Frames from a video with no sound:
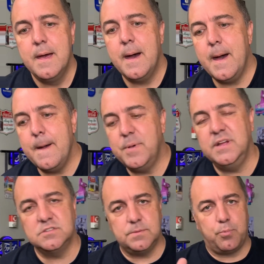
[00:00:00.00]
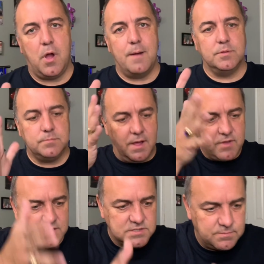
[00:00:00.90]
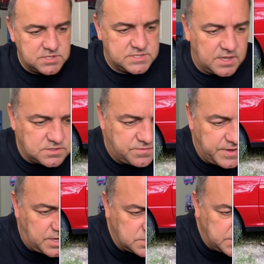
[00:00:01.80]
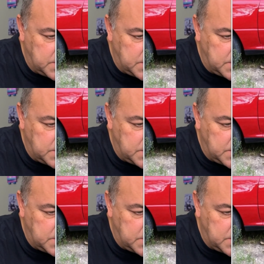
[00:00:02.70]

But here's the problem. I've got some of the sales figures here,